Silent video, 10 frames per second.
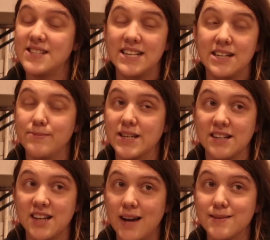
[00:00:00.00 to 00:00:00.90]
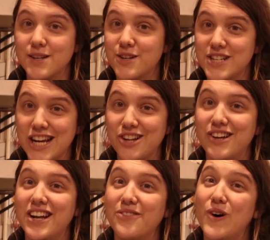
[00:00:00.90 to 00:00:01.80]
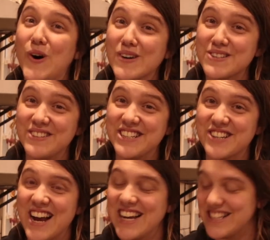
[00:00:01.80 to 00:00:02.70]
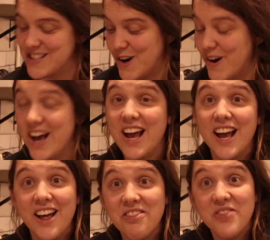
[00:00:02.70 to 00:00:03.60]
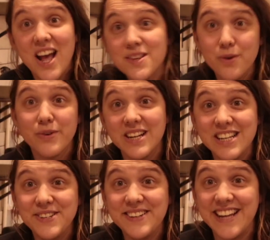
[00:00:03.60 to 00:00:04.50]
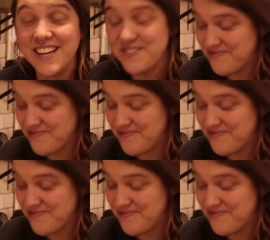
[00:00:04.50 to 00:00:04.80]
seen it a million times on her channel, and I've always wanted to try it, so that's what we're gonna do today.